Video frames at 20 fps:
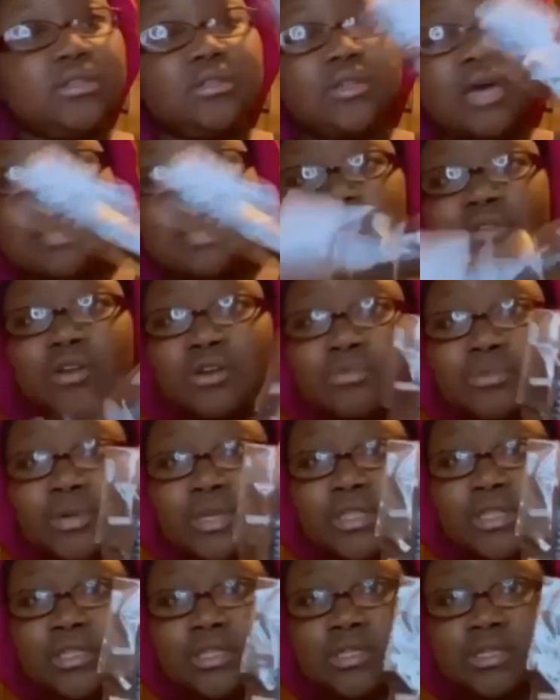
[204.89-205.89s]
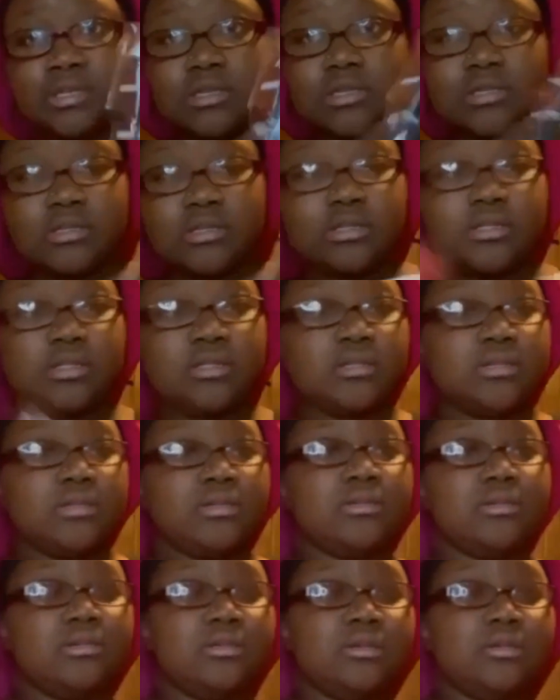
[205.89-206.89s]
I don't know what this is,
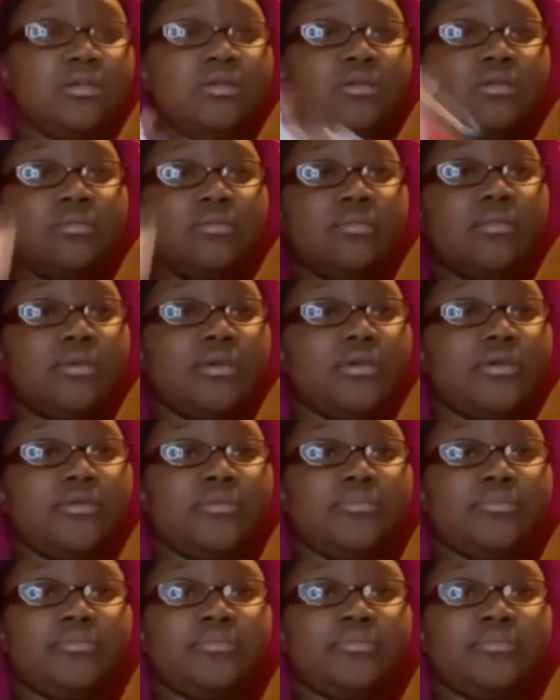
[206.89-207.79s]
but